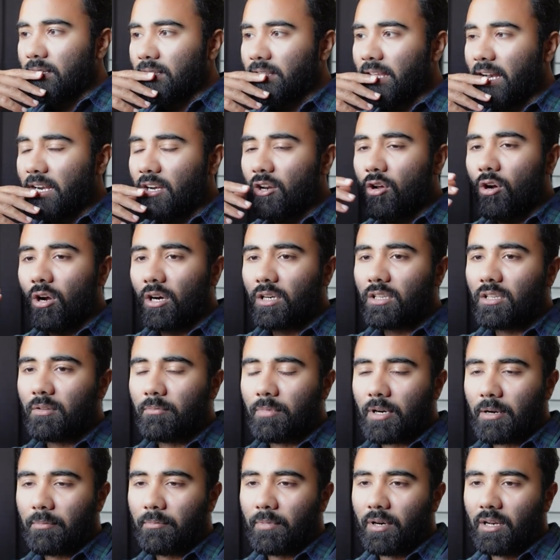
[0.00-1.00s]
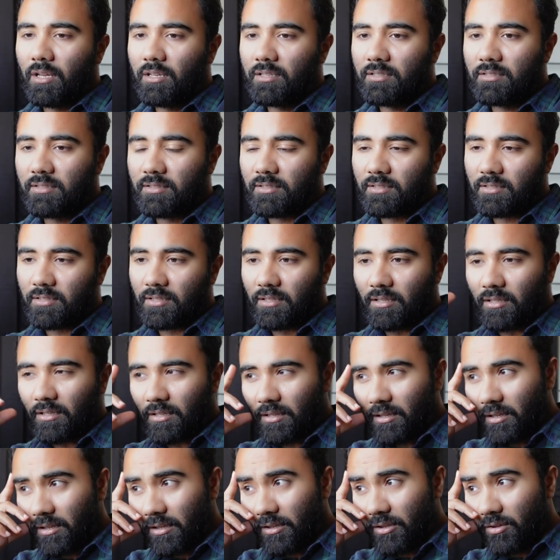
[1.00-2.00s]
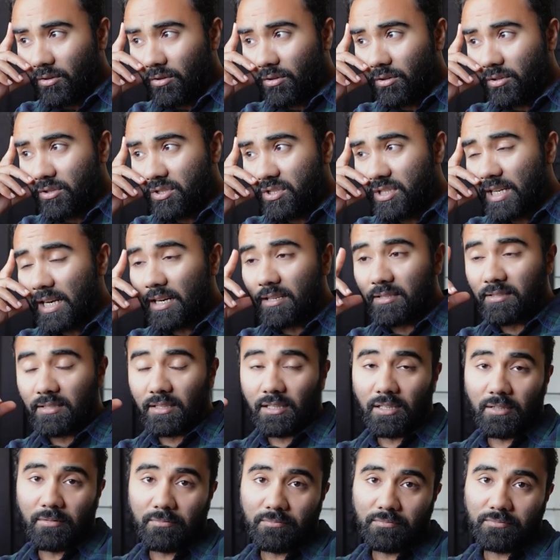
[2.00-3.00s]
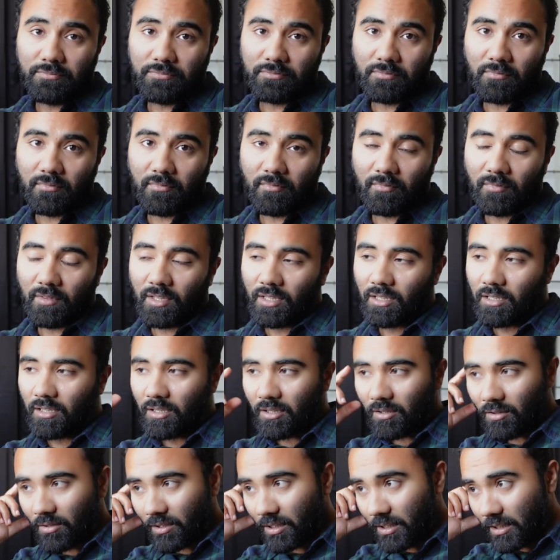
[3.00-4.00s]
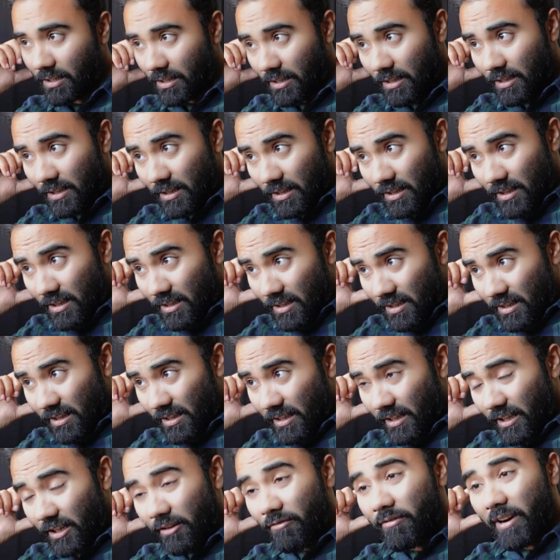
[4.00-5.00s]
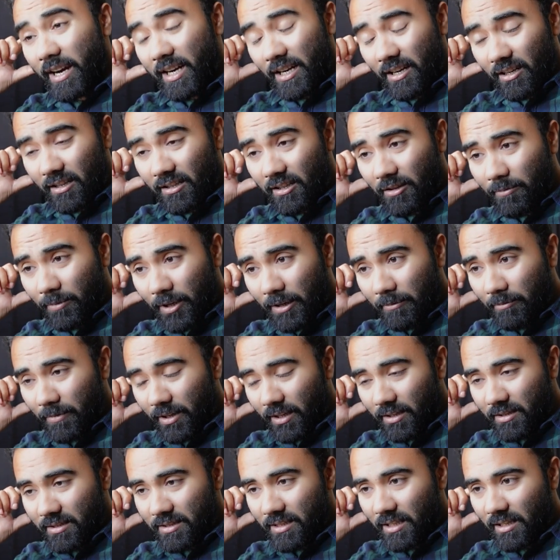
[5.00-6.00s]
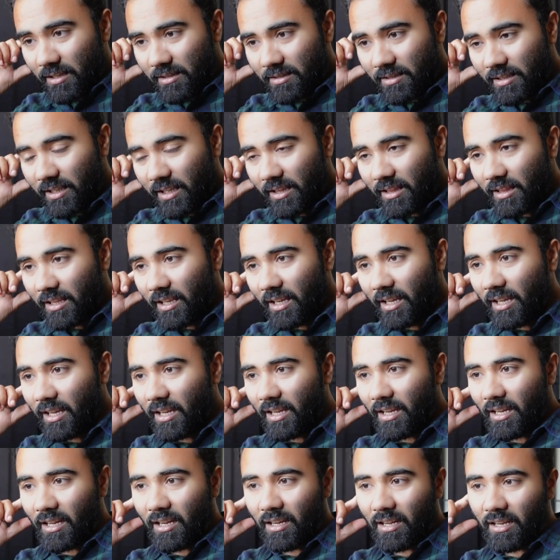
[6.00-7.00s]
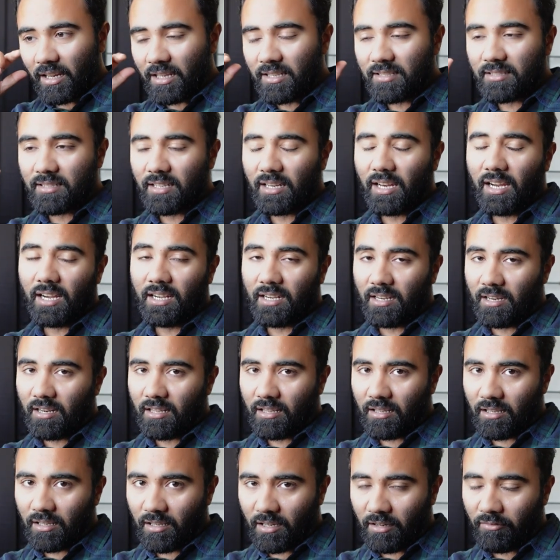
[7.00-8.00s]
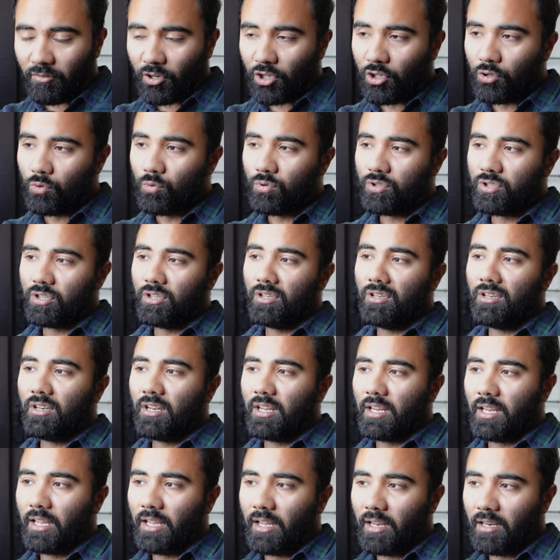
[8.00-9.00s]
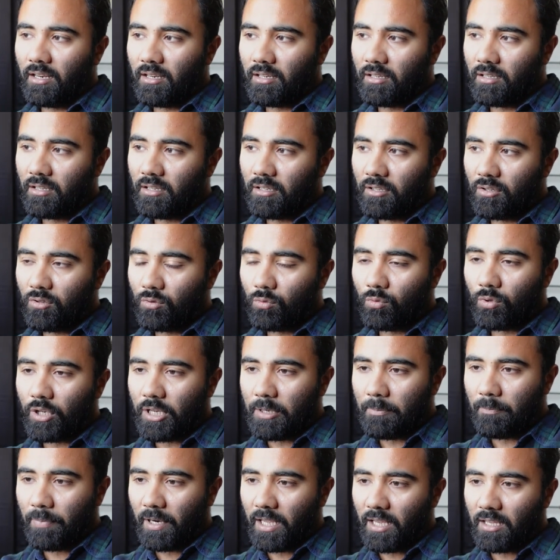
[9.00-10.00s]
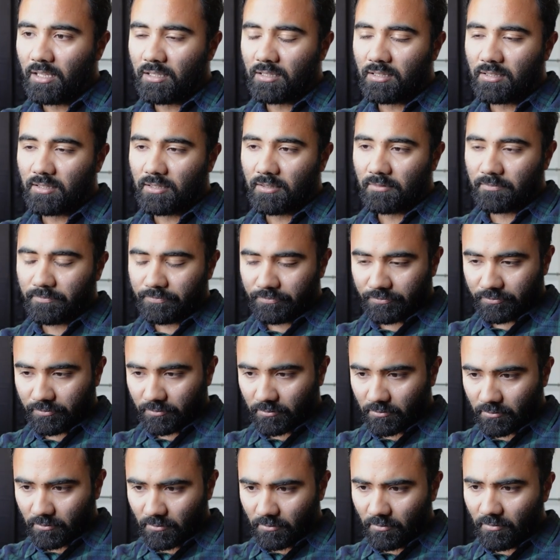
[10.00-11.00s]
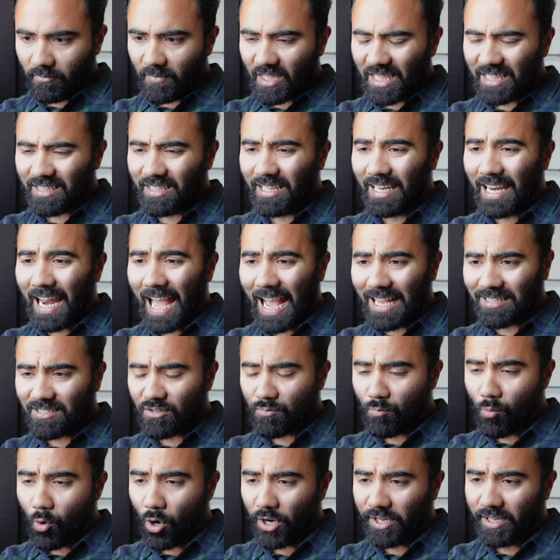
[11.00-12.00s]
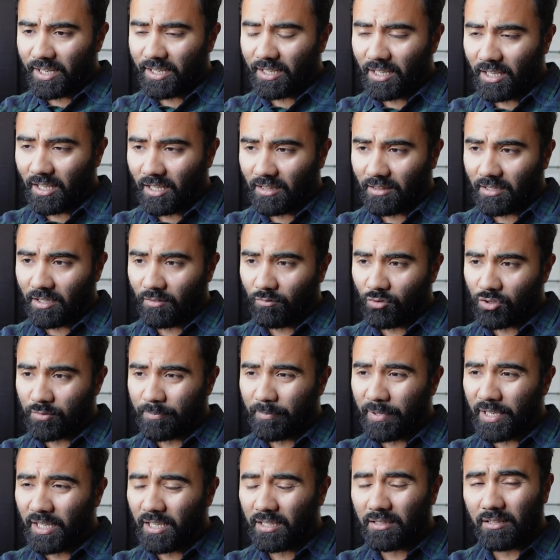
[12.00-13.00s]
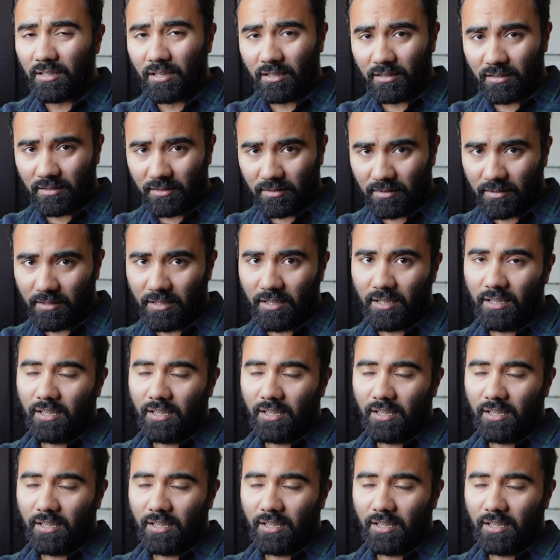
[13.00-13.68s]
that got the Brahmanas jealousy. Okay, that invited the Brahmanas jealousy, and they instigated a revolution and to replace the last Mauryan king, that was Brihadrat,